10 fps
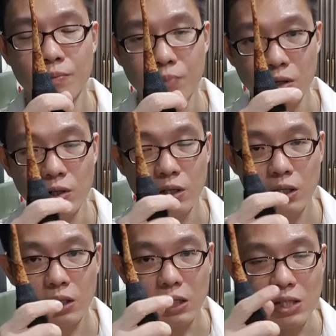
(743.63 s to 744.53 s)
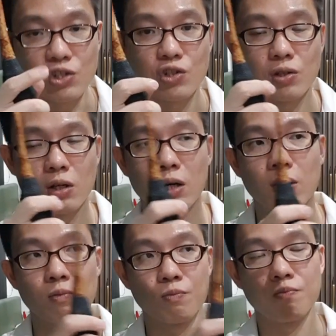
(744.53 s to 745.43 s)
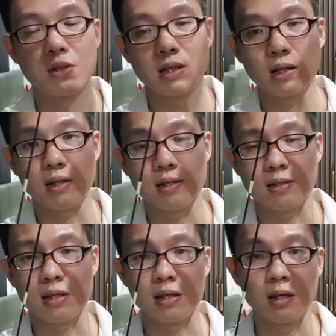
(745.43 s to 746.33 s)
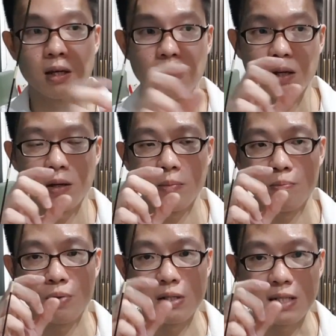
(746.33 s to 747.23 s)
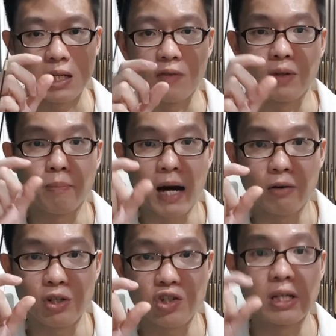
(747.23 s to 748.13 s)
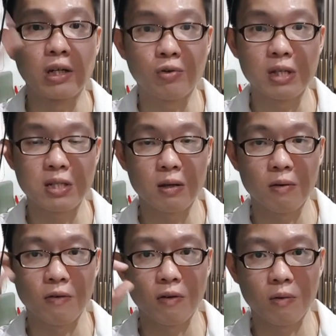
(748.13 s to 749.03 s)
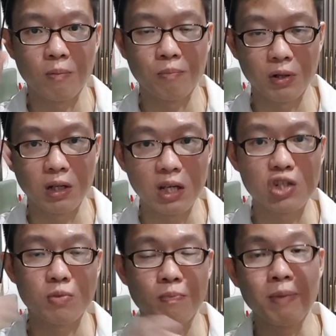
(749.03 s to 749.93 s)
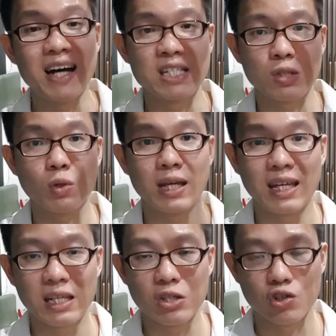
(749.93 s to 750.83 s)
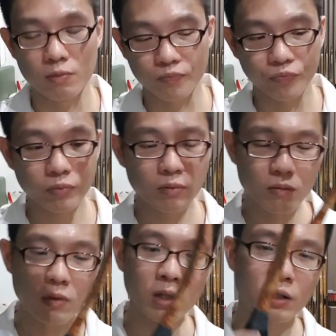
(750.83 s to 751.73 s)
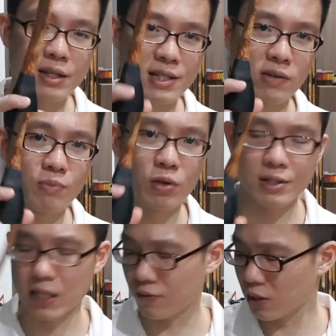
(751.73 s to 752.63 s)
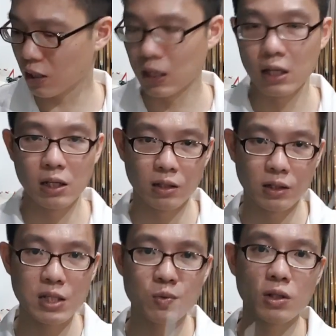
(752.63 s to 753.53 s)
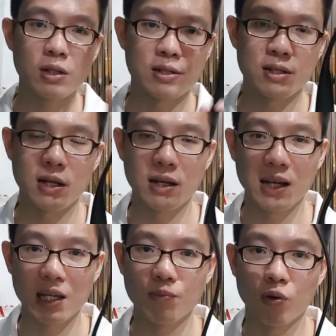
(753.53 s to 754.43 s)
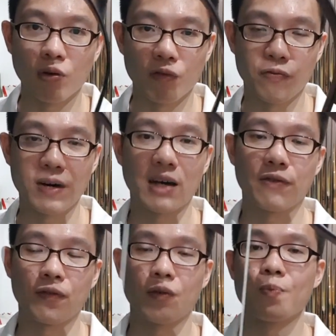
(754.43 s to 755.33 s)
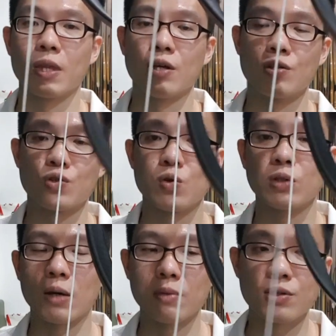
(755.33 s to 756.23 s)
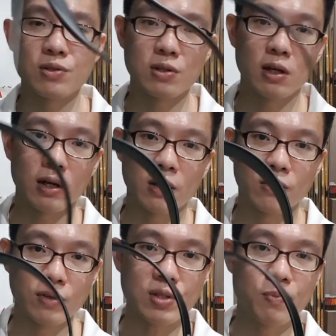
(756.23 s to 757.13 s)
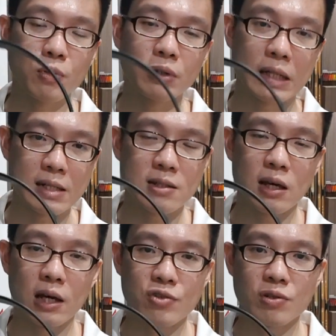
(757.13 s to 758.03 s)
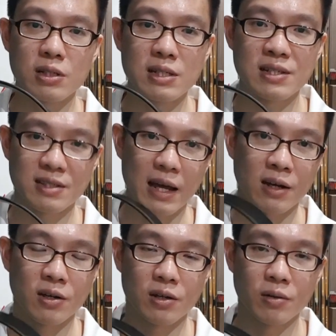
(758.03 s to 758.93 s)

per inch. Basically, it's the percent of the poundage increase per inch past 28 inch. Okay, 7.7. This one is 9.5. So that means this bow does actually stack